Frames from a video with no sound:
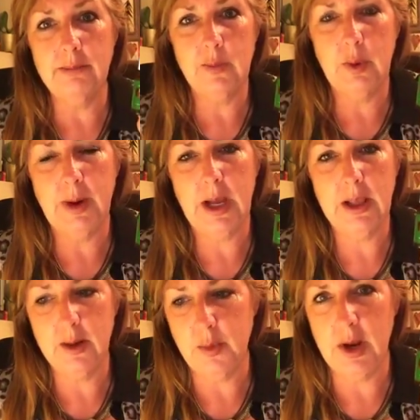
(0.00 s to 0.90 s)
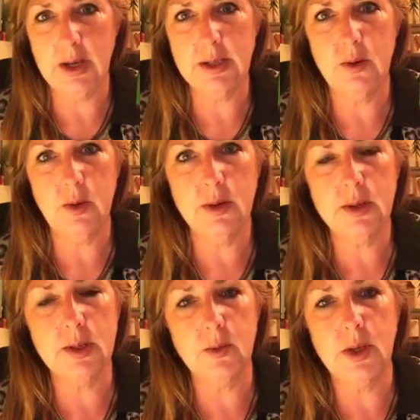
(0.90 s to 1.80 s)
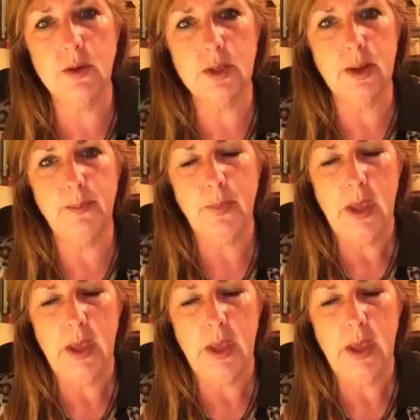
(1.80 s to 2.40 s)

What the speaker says: We buy a lot of products and oils because we use them.